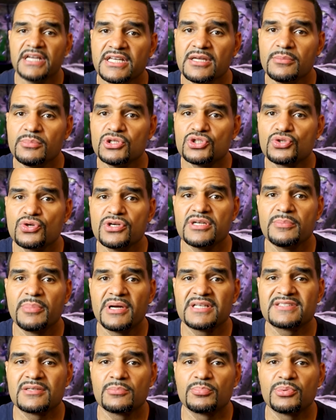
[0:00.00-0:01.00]
It can be treated
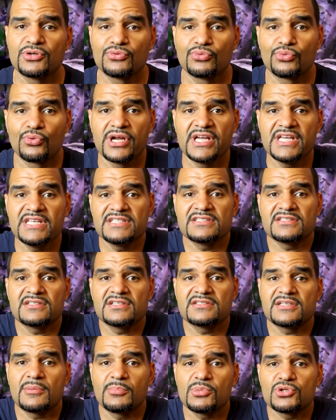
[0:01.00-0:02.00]
by simply raising
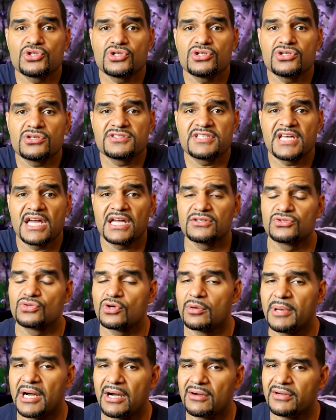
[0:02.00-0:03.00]
the temperature in your tank
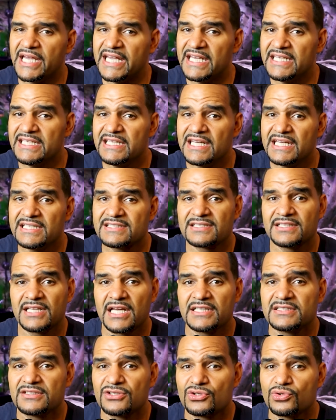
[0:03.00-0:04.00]
to about 88 to
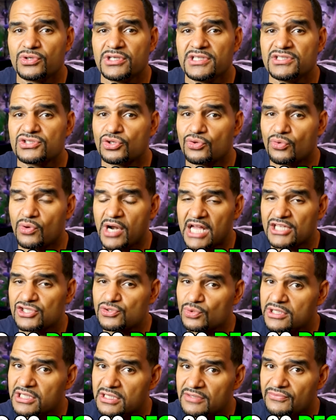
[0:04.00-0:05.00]
90 degrees
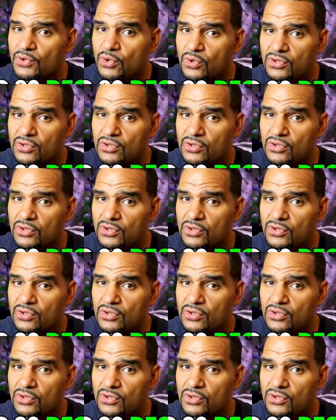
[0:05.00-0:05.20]
gradually of